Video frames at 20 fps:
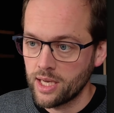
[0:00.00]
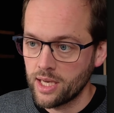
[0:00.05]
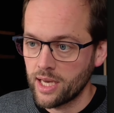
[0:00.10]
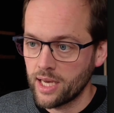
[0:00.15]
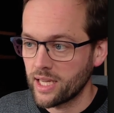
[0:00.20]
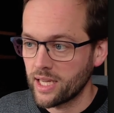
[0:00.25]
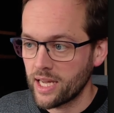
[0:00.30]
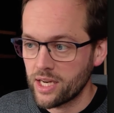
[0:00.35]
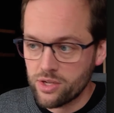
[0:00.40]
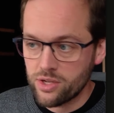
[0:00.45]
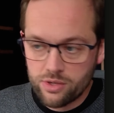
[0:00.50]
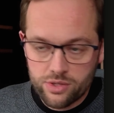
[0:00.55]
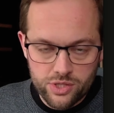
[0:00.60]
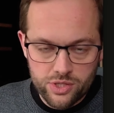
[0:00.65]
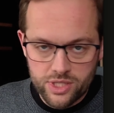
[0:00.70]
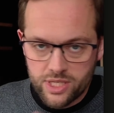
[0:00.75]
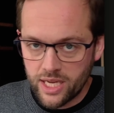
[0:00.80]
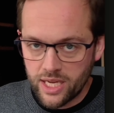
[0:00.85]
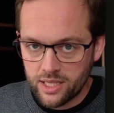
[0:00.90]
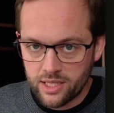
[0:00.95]
And again, you can
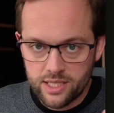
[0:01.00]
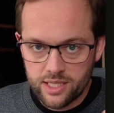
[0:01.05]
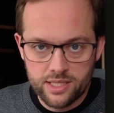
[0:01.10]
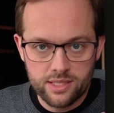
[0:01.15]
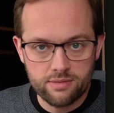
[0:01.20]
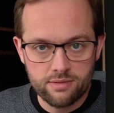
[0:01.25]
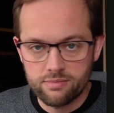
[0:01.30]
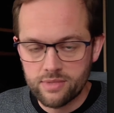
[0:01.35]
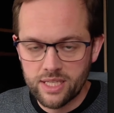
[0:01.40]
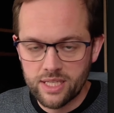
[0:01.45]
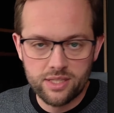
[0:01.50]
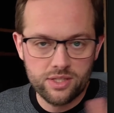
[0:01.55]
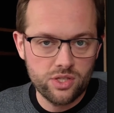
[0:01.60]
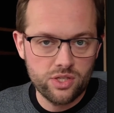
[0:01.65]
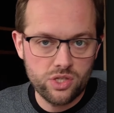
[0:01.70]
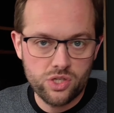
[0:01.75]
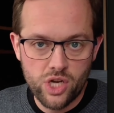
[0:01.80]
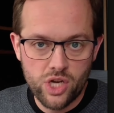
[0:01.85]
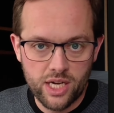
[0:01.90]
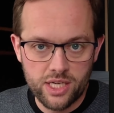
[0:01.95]
just take this to
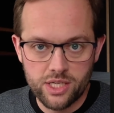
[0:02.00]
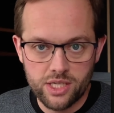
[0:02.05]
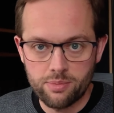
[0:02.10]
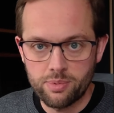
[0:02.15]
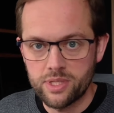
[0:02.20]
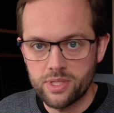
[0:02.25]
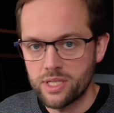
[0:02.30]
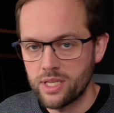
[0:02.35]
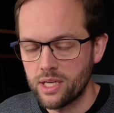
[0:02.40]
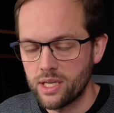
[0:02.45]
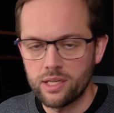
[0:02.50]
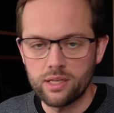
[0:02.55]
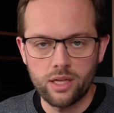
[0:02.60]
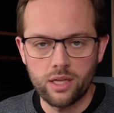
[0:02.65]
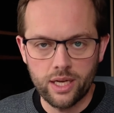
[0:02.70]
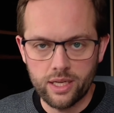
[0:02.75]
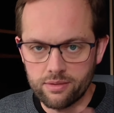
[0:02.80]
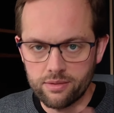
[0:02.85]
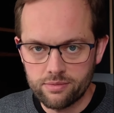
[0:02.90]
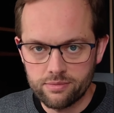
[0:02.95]
ChatGPT and
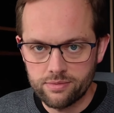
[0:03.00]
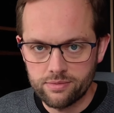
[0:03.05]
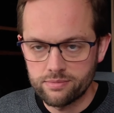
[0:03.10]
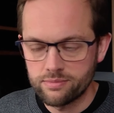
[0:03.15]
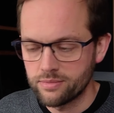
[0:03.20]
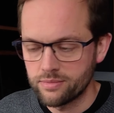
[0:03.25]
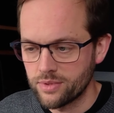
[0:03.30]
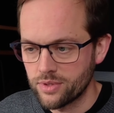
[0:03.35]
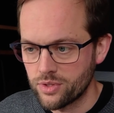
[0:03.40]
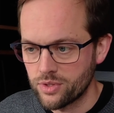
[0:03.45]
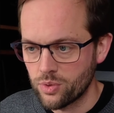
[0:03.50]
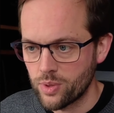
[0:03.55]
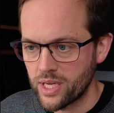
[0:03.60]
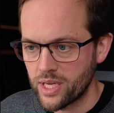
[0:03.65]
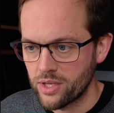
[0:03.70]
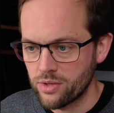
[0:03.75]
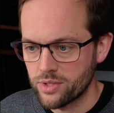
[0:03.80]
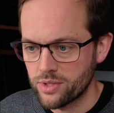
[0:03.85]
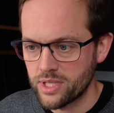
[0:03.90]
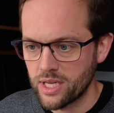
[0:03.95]
like tweak
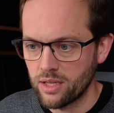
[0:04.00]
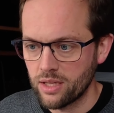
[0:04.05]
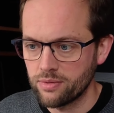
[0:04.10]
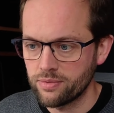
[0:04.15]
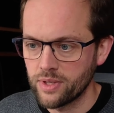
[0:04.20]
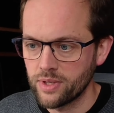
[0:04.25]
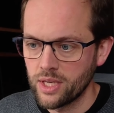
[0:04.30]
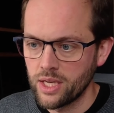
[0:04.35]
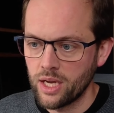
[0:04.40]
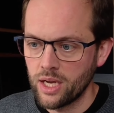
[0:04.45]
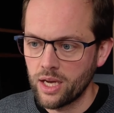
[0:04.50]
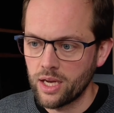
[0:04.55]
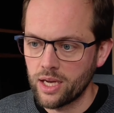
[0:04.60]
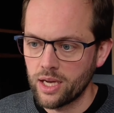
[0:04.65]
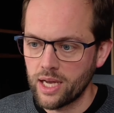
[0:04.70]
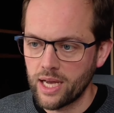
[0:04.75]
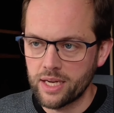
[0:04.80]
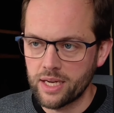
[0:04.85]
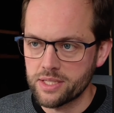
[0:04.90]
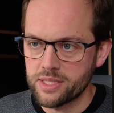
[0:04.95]
it yourself,
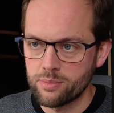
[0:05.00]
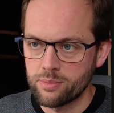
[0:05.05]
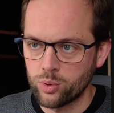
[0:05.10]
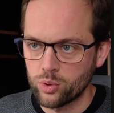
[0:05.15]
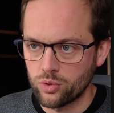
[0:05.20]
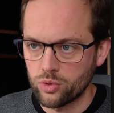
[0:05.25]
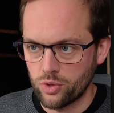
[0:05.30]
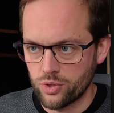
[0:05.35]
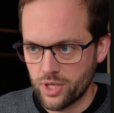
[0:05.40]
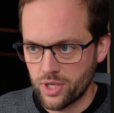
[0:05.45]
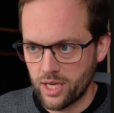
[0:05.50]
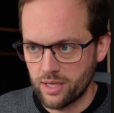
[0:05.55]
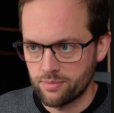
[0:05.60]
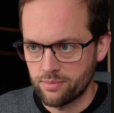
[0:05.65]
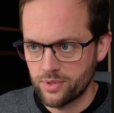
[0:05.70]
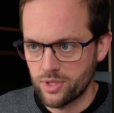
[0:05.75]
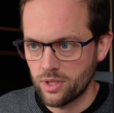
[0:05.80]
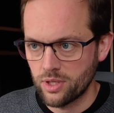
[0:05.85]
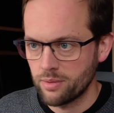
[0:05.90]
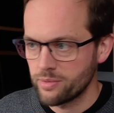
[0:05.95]
and a simple crosshair.
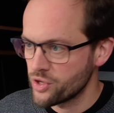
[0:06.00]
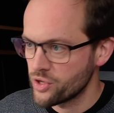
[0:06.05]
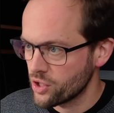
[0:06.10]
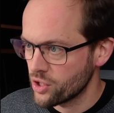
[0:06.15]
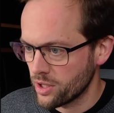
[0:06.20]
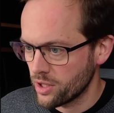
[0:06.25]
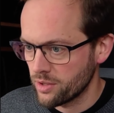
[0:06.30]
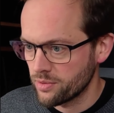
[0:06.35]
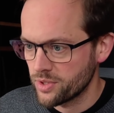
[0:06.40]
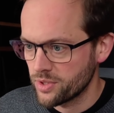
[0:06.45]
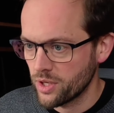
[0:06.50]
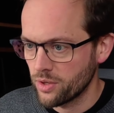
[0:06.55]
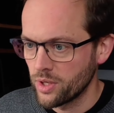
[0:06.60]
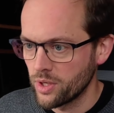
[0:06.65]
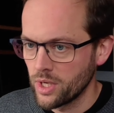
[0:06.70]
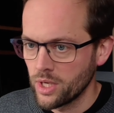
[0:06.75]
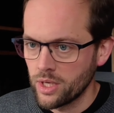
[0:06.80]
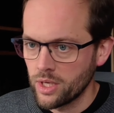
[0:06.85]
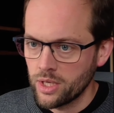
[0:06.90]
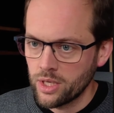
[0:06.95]
So let me show you. So
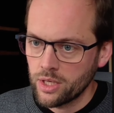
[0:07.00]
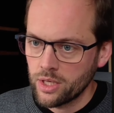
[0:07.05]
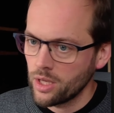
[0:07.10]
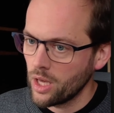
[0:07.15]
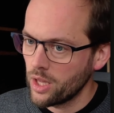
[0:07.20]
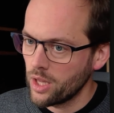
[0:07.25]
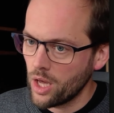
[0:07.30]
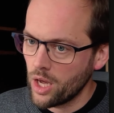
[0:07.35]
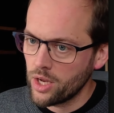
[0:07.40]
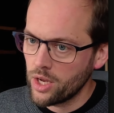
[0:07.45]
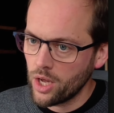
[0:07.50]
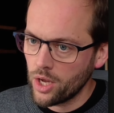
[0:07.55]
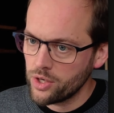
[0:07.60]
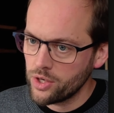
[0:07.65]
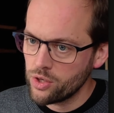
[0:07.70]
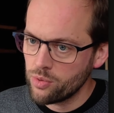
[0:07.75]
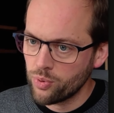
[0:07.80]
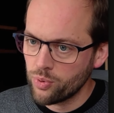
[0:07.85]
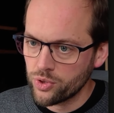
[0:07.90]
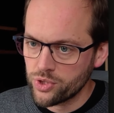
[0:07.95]
a
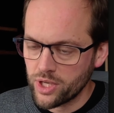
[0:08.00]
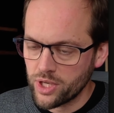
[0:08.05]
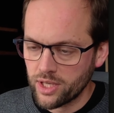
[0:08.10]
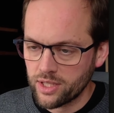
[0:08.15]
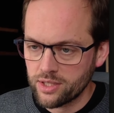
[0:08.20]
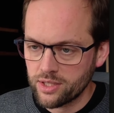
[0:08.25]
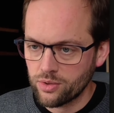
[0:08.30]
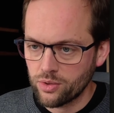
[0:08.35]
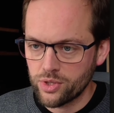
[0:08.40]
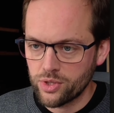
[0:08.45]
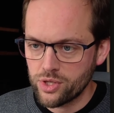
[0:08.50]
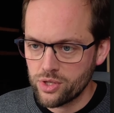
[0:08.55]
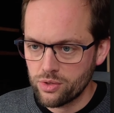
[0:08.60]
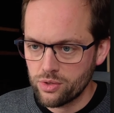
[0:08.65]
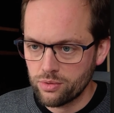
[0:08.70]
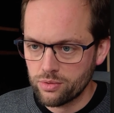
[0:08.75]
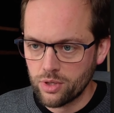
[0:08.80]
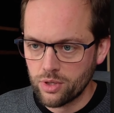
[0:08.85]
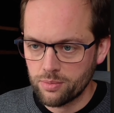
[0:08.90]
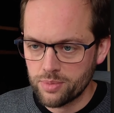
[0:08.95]
new project or a
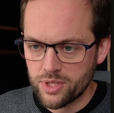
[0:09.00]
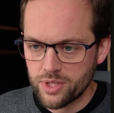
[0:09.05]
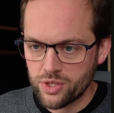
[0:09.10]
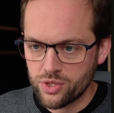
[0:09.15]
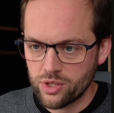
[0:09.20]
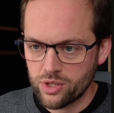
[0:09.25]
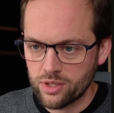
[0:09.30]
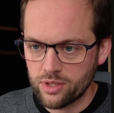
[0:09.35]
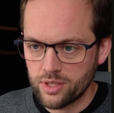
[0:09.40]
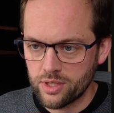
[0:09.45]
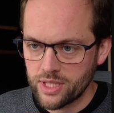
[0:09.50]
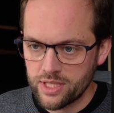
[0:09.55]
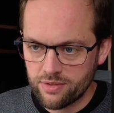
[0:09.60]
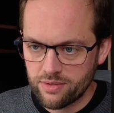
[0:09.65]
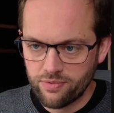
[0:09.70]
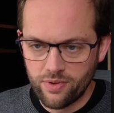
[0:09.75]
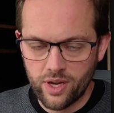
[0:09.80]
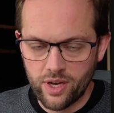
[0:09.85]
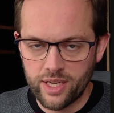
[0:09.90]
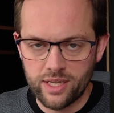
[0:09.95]
new composition is
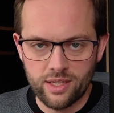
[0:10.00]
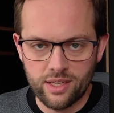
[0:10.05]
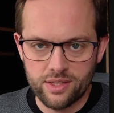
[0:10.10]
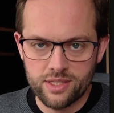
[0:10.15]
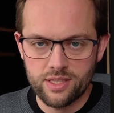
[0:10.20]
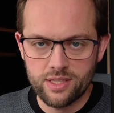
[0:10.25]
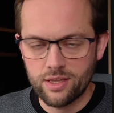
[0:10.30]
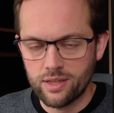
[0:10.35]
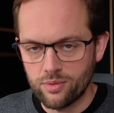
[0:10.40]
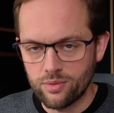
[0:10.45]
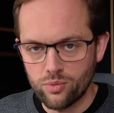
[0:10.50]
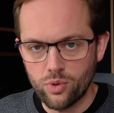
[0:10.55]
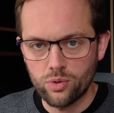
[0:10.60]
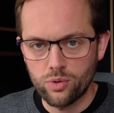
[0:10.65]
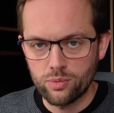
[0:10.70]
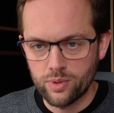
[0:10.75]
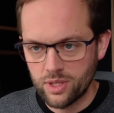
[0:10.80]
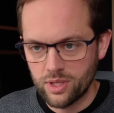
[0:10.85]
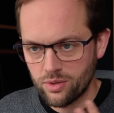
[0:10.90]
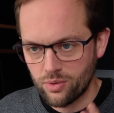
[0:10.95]
fine. Like there's nothing
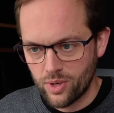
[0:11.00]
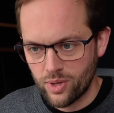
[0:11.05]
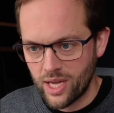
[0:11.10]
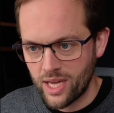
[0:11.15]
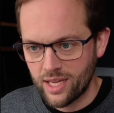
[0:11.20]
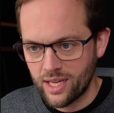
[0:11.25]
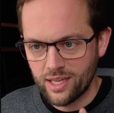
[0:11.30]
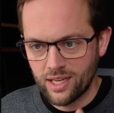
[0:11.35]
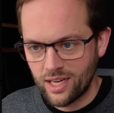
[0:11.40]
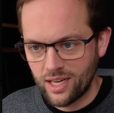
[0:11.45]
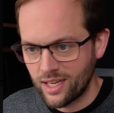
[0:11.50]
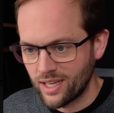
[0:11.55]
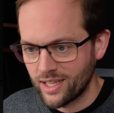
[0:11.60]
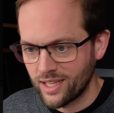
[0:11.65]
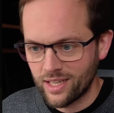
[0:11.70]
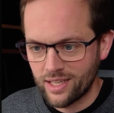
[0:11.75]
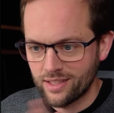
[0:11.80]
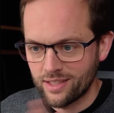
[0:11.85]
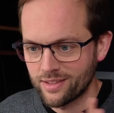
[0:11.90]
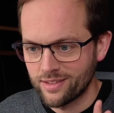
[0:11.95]
wrong with creating and
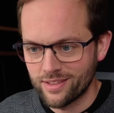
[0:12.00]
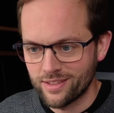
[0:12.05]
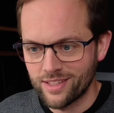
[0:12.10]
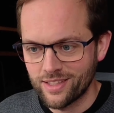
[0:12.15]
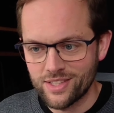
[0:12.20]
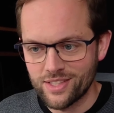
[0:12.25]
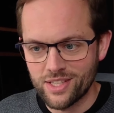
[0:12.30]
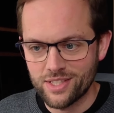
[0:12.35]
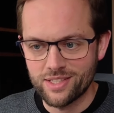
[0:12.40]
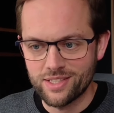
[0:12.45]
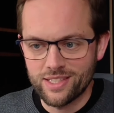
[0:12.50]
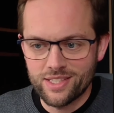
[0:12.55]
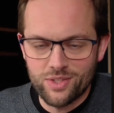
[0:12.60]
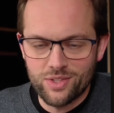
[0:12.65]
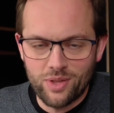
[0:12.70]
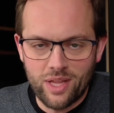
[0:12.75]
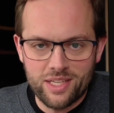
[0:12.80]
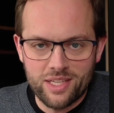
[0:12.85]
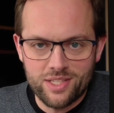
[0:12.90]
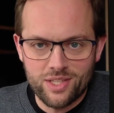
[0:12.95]
clicking, and it's
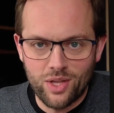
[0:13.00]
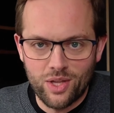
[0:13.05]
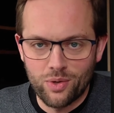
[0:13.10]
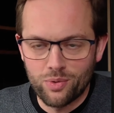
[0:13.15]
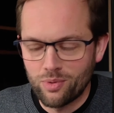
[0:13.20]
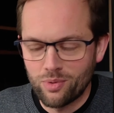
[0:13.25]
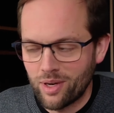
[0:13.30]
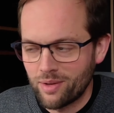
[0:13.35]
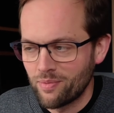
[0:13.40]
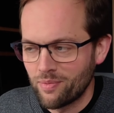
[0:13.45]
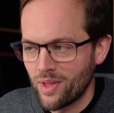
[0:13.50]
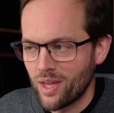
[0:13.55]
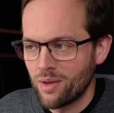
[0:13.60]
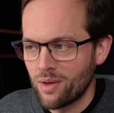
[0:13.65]
not that slow, right?